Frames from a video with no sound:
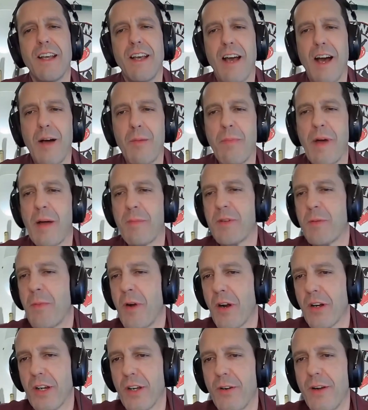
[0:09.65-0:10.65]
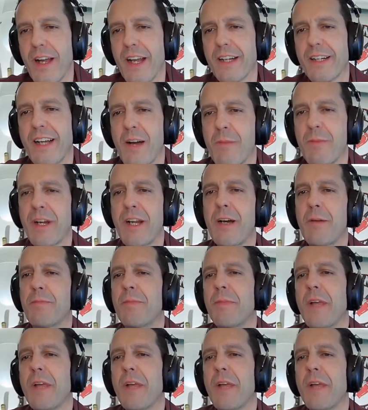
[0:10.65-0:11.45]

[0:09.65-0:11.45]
I'm Bob DeMarco, and coming up,